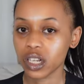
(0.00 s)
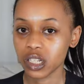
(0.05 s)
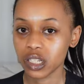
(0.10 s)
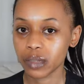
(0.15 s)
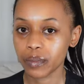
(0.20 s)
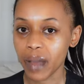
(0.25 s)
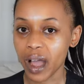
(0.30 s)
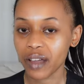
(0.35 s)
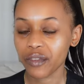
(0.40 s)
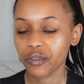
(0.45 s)
is
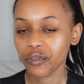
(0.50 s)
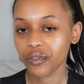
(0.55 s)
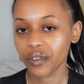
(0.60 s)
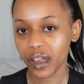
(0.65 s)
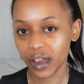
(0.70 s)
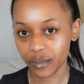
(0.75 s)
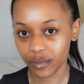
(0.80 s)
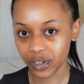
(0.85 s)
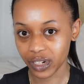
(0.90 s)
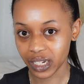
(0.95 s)
my
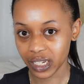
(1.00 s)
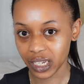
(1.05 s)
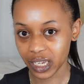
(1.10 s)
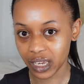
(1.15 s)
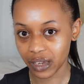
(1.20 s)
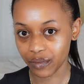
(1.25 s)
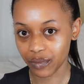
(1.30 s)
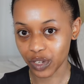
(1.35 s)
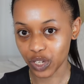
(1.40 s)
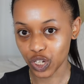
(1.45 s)
favorite
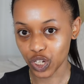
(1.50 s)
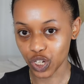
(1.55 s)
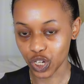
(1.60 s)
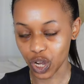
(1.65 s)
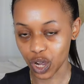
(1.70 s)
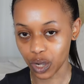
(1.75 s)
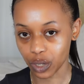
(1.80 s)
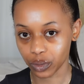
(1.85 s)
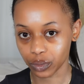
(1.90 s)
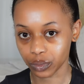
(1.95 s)
TV
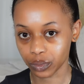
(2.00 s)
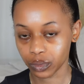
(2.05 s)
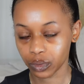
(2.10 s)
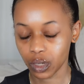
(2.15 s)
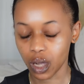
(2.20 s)
show?